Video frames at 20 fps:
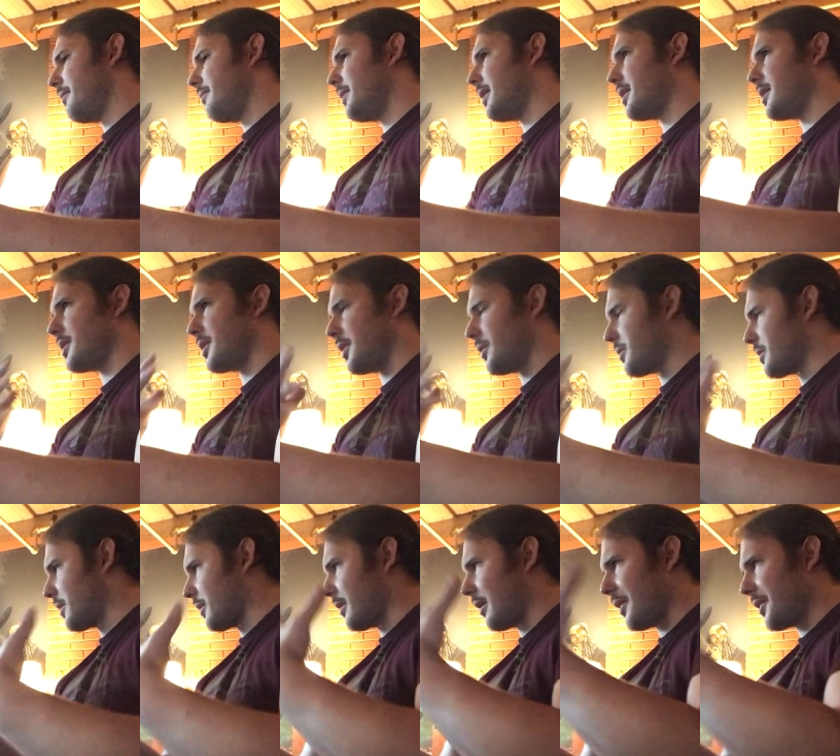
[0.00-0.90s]
because
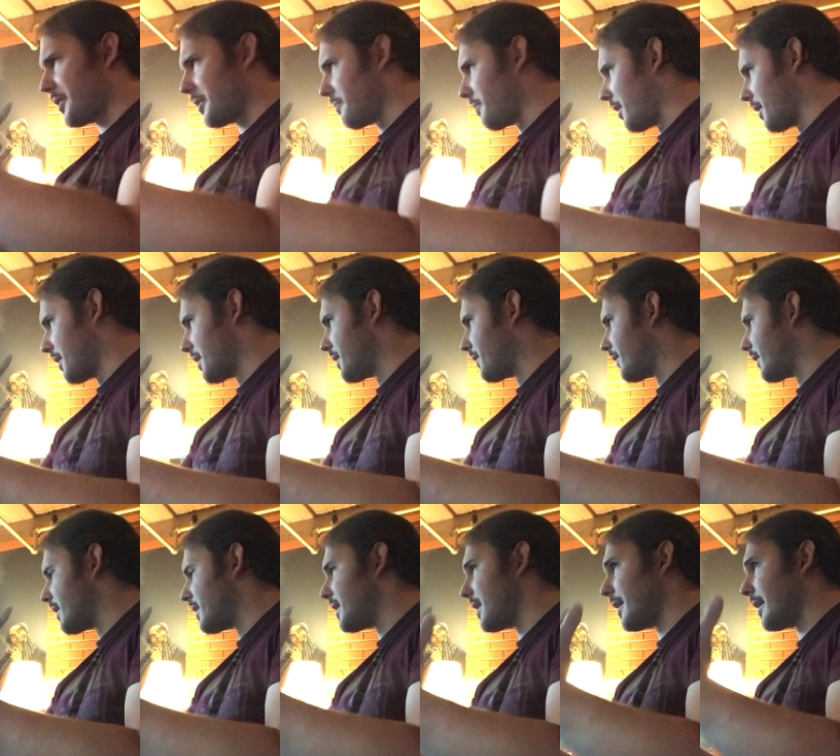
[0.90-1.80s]
those are other parts of
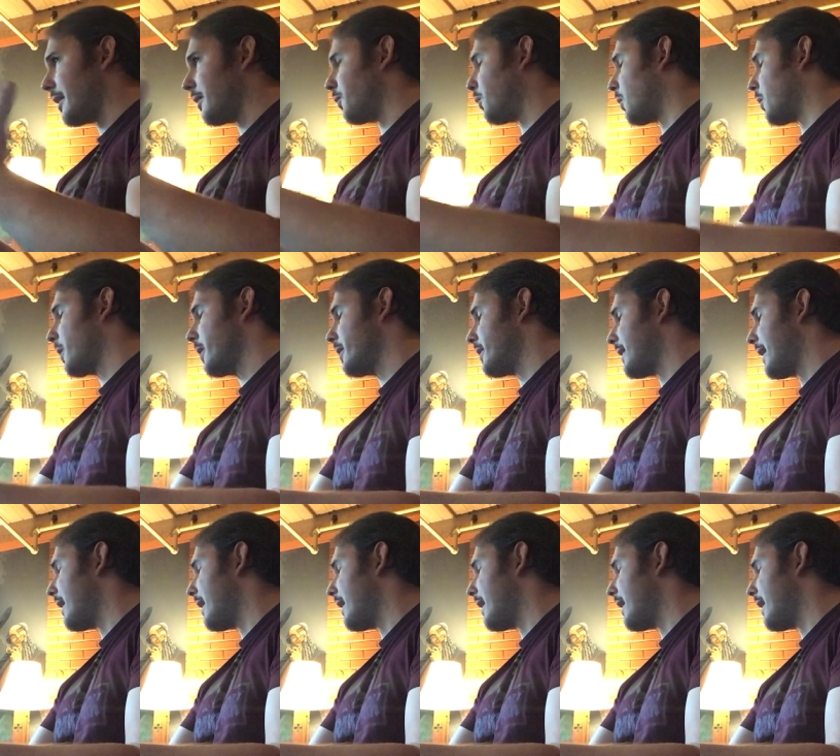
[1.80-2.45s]
us that get worn